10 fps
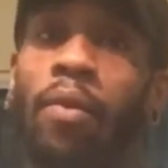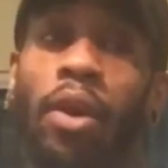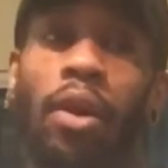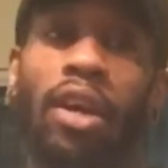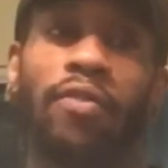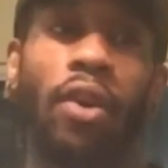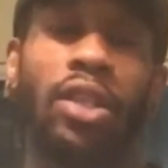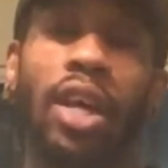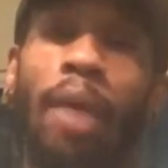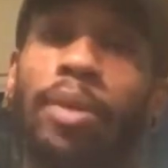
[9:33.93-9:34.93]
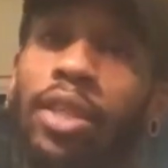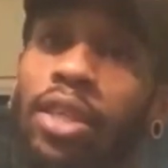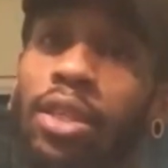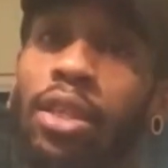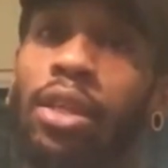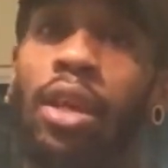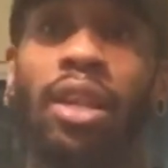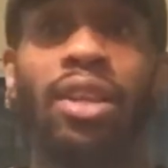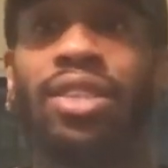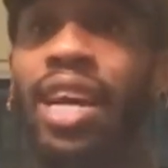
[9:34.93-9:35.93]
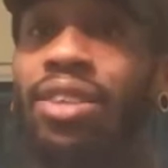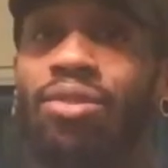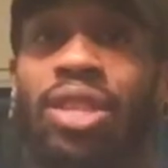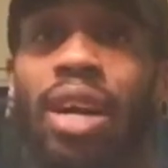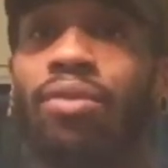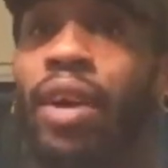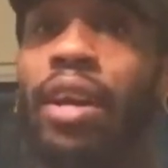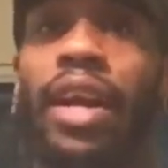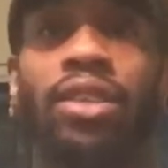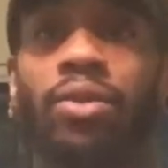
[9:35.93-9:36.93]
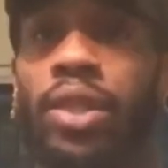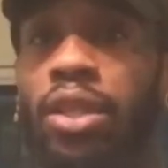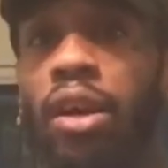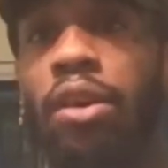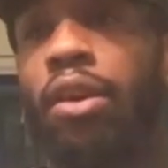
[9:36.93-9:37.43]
As far as competition, there's tattoo shops right next to each other.